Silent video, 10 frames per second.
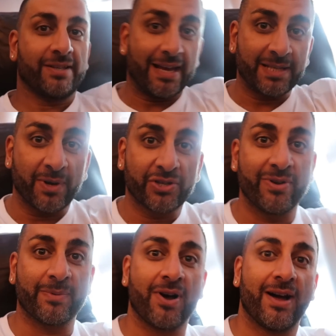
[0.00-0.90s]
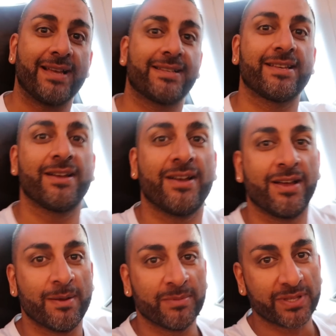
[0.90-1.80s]
So that is my trip, guys.
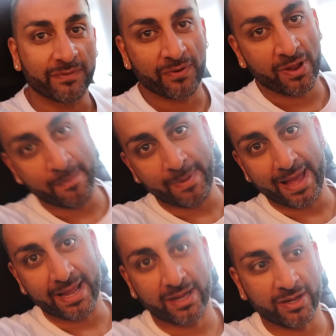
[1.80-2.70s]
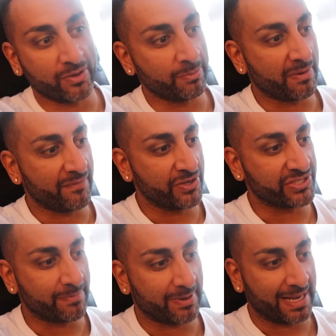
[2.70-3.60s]
Um, so I'm flying back on my
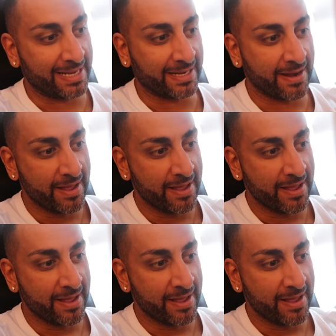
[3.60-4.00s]
Virgin plane.